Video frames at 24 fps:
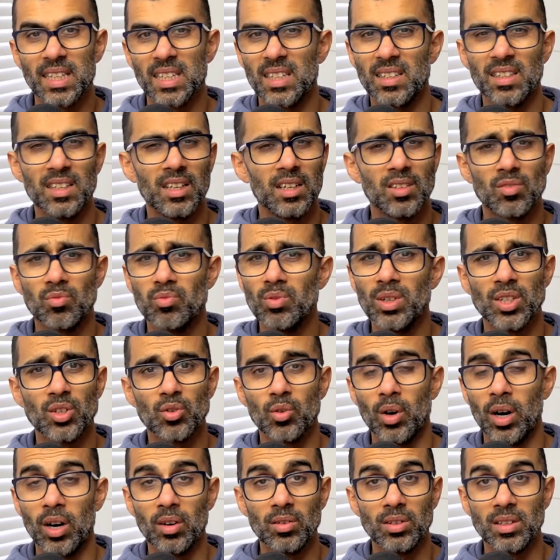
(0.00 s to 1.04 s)
And, you know, it's really
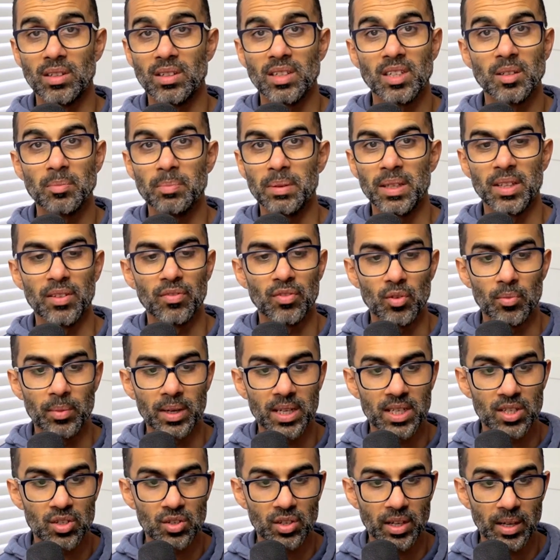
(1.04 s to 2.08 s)
short. I only just spend a few
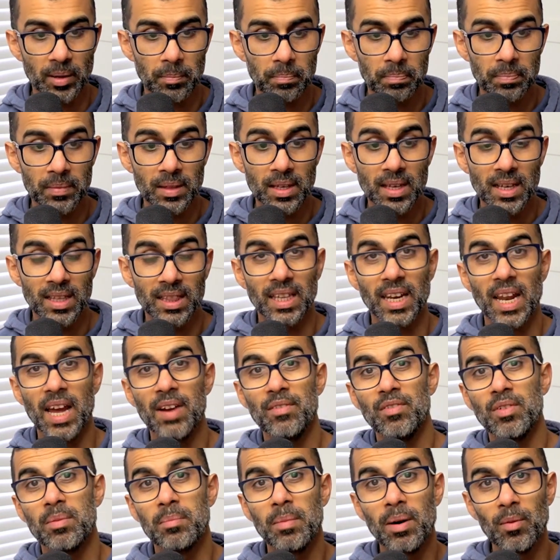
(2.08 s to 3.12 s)
minutes on it. Then
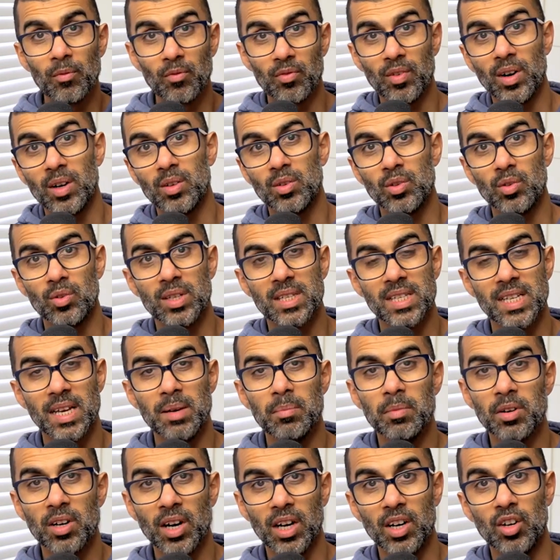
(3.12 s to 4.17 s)
every month I'll do the
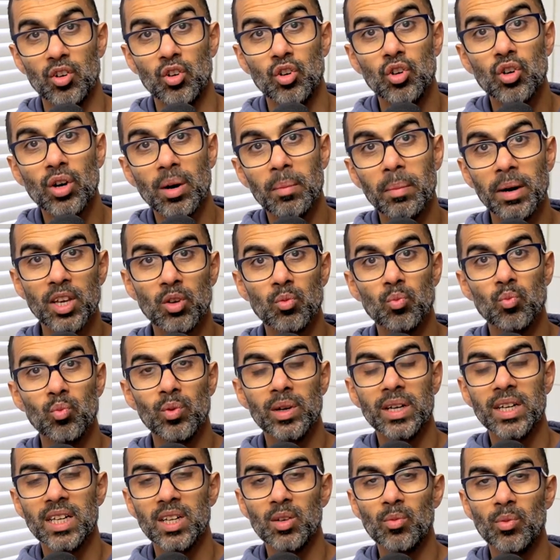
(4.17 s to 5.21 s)
same. I kind of look at my
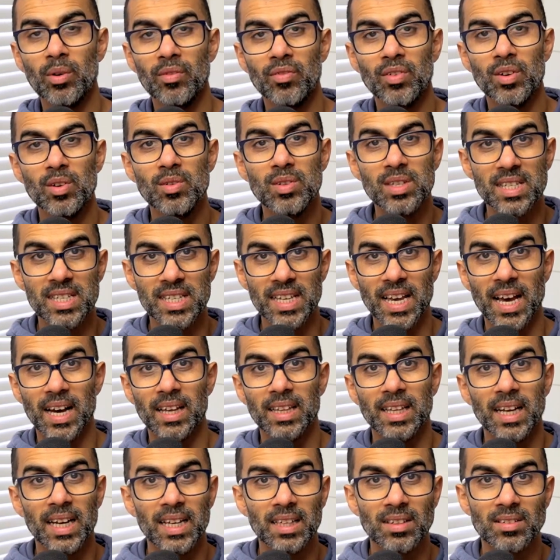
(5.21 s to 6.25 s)
weekly reviews and see how
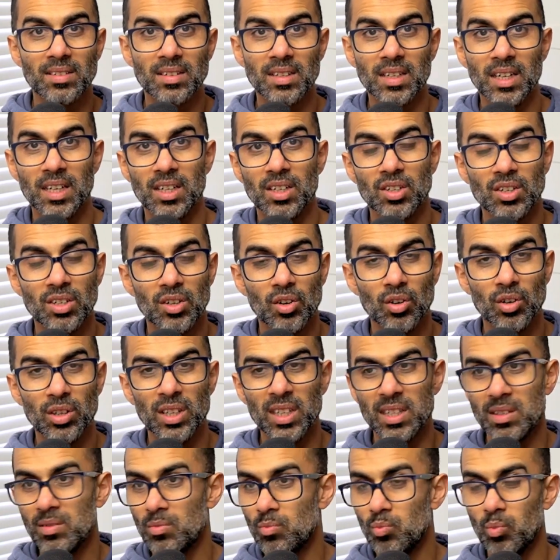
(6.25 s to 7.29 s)
that's kind of gone
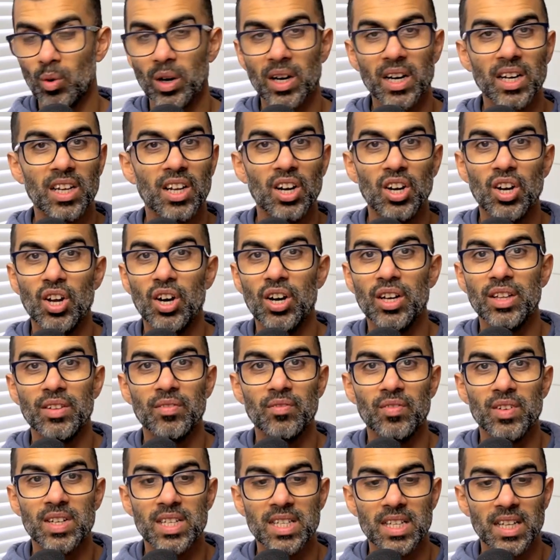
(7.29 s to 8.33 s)
and what can I learn and
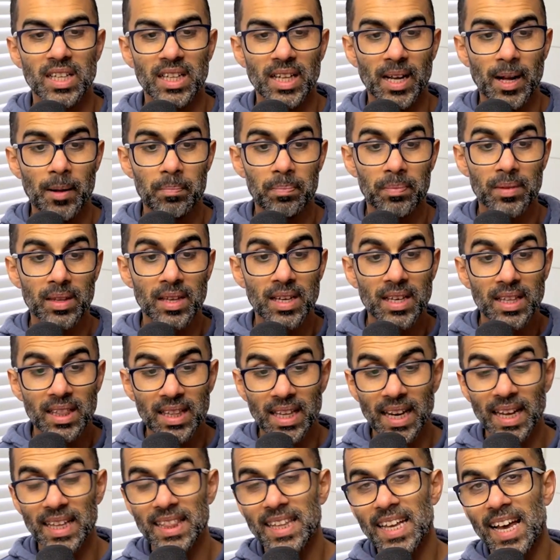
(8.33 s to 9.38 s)
things like that.
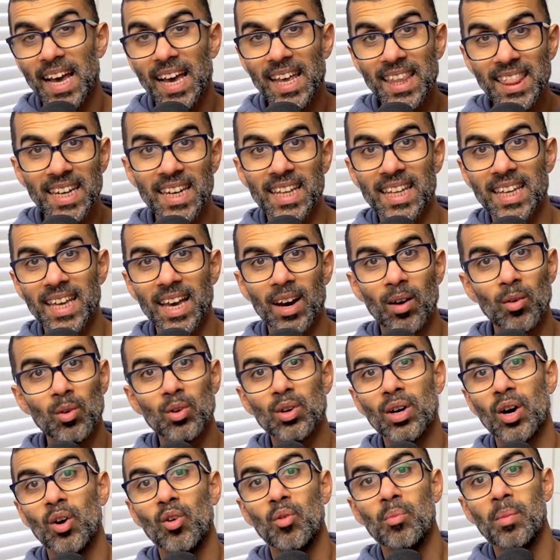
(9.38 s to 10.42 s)
Then at the end of the year, I'll
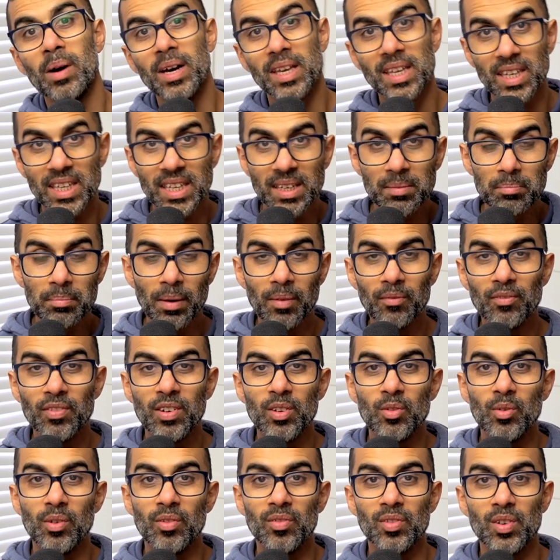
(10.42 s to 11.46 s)
look at all my
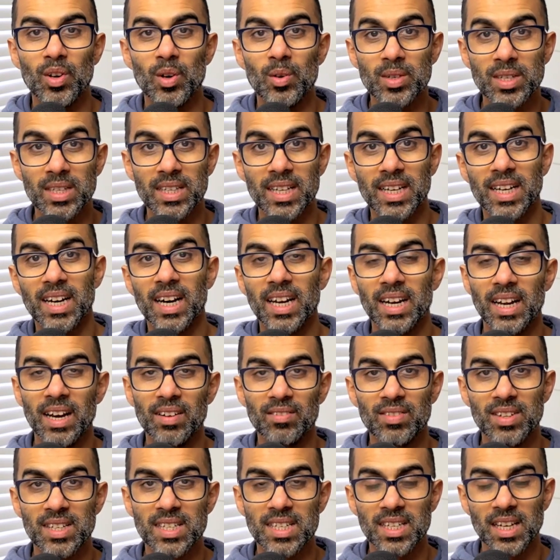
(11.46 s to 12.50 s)
monthly reviews and then kind of have
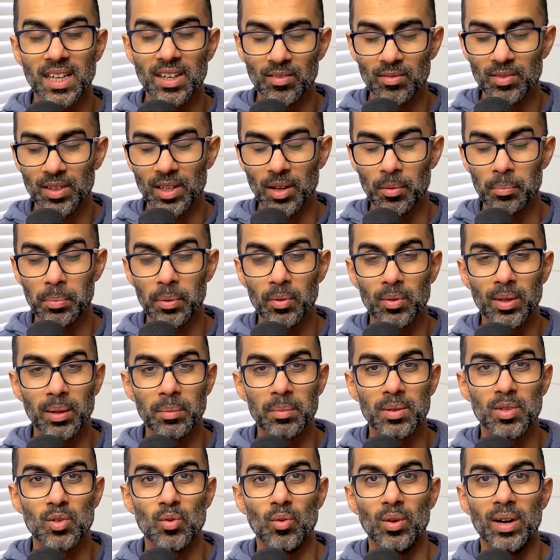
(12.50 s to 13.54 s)
this kind of, you know, build up
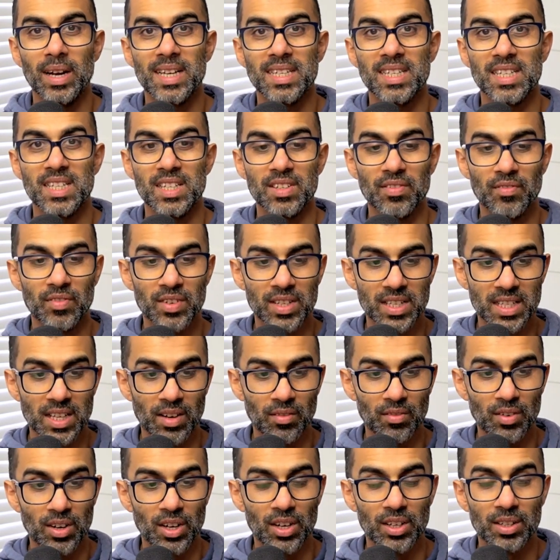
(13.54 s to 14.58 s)
the sort of lessons and things that I've
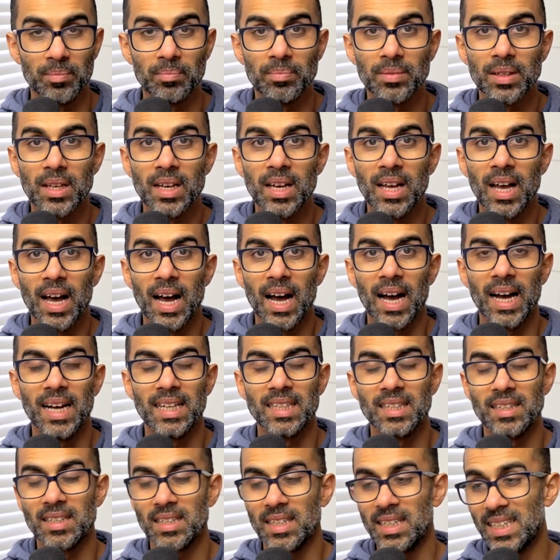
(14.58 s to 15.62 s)
learned.
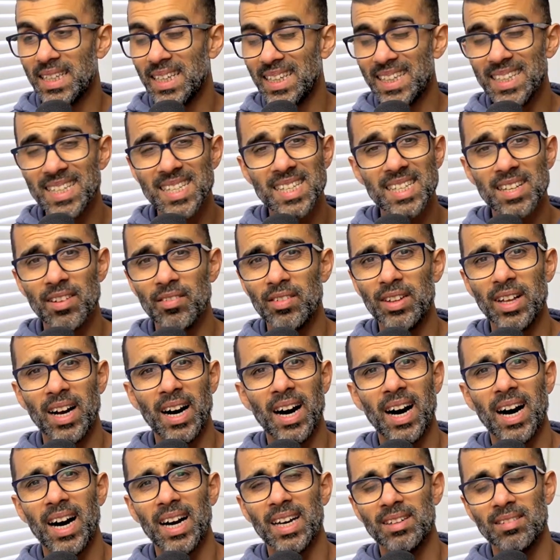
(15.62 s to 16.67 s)
And yeah, this is something that
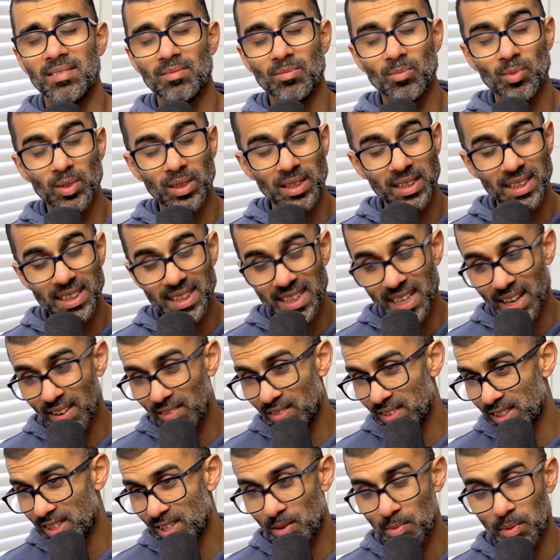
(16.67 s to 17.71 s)
I would
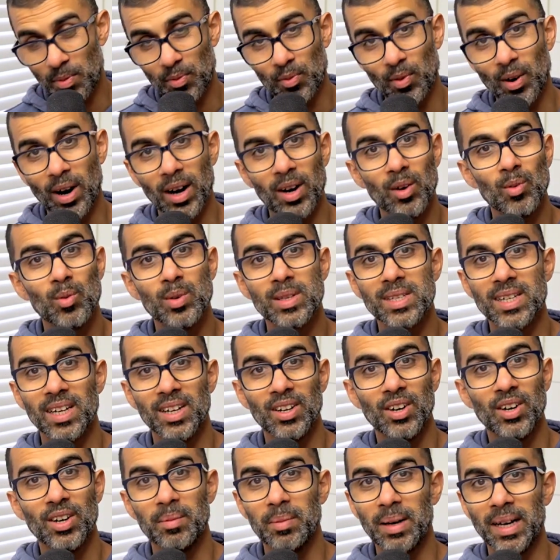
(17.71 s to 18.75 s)
never do before. I always kind of
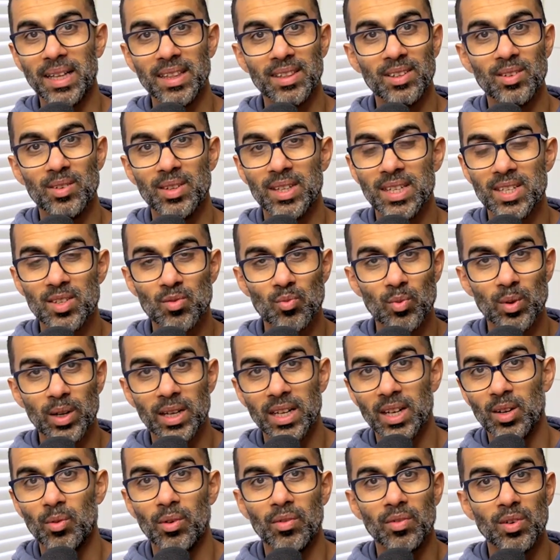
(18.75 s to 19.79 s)
heard about doing this
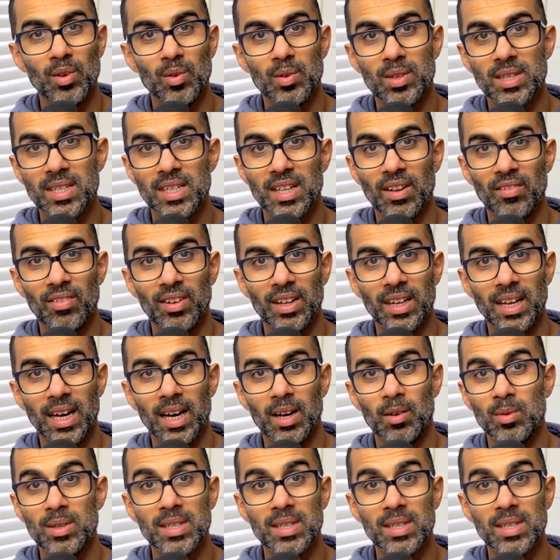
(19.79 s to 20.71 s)
weekly review and stuff like that.